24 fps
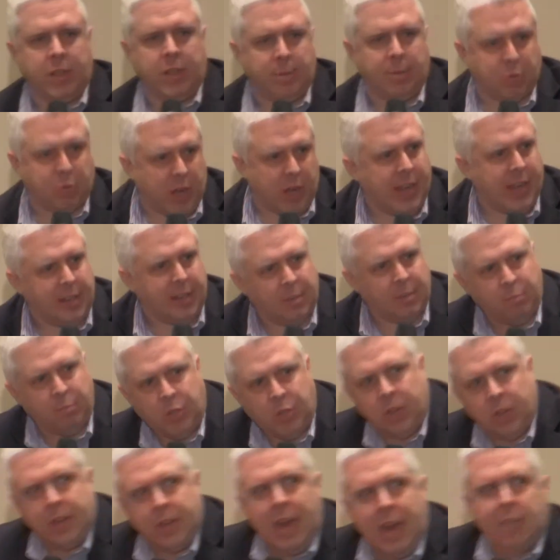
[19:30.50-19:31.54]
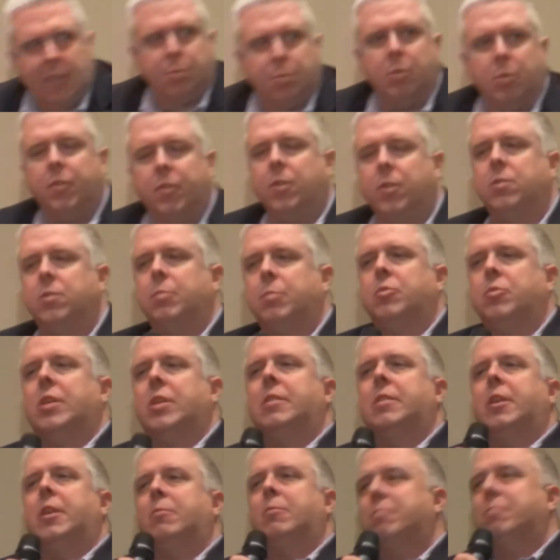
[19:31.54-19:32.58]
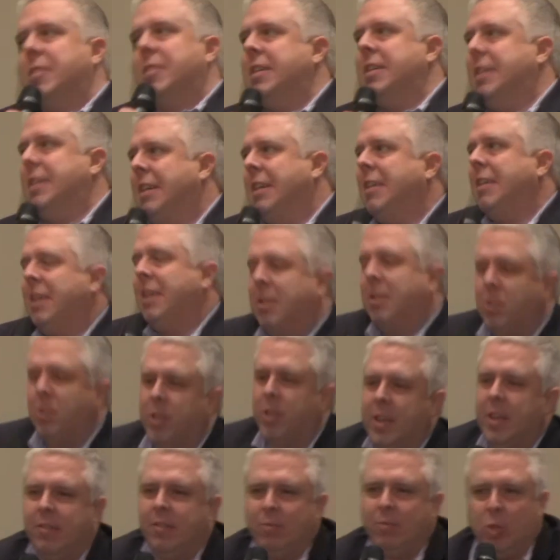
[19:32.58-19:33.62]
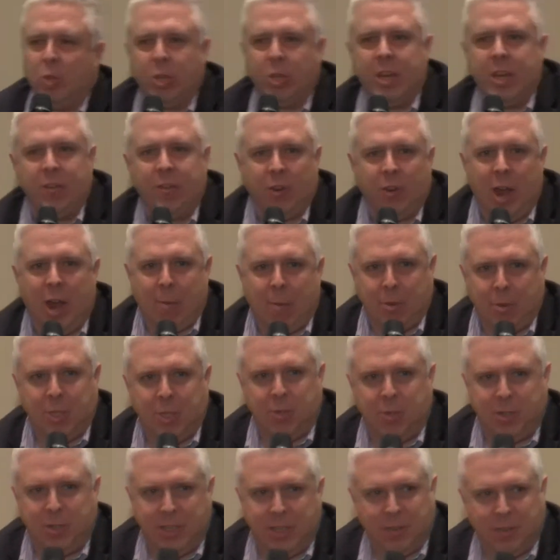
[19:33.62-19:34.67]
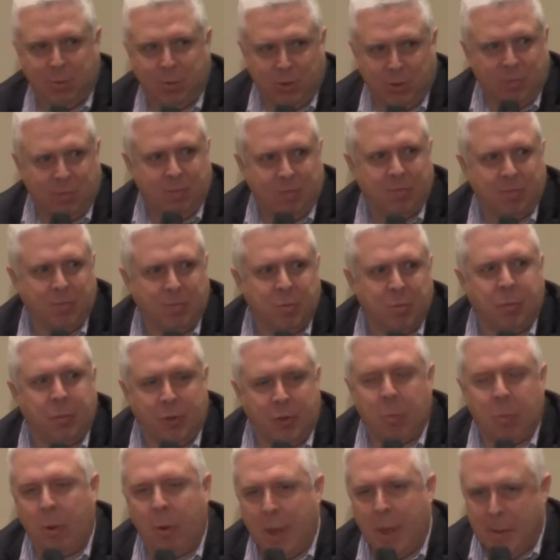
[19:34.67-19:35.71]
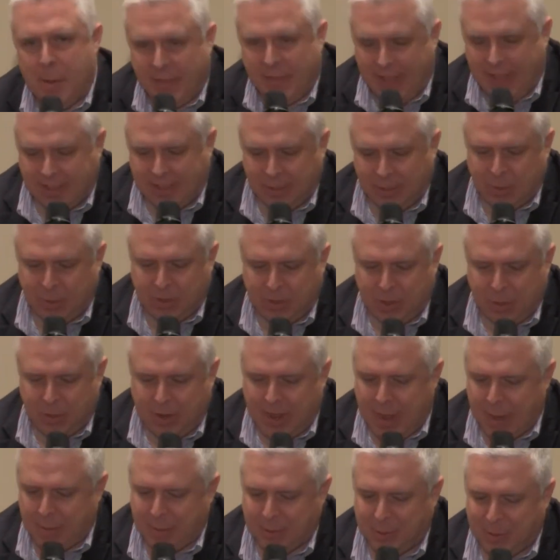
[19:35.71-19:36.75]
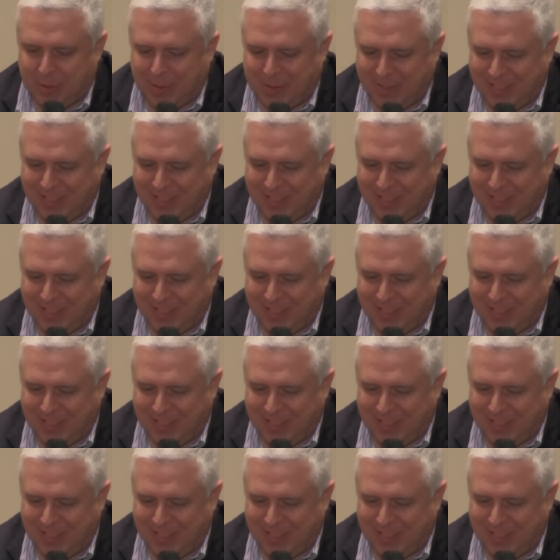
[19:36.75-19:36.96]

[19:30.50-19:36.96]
and I'm trying to share the gospel with folks. I'm trying, you know, looking looking for opportunities. We'll feel pray about that. See we'll see what happens.